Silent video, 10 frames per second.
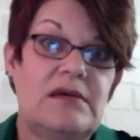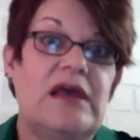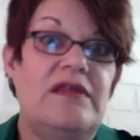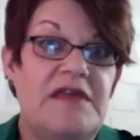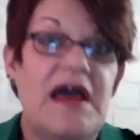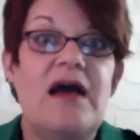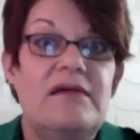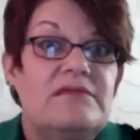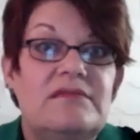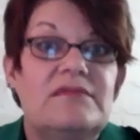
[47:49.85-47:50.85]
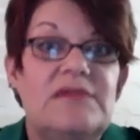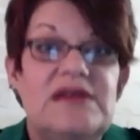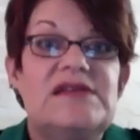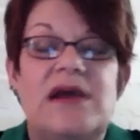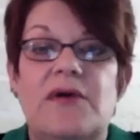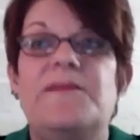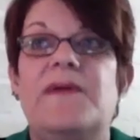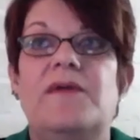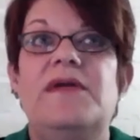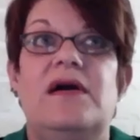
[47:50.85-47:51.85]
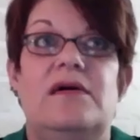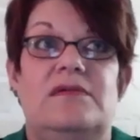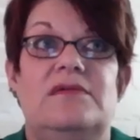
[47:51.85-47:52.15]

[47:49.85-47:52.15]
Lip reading: and that is our pronoun.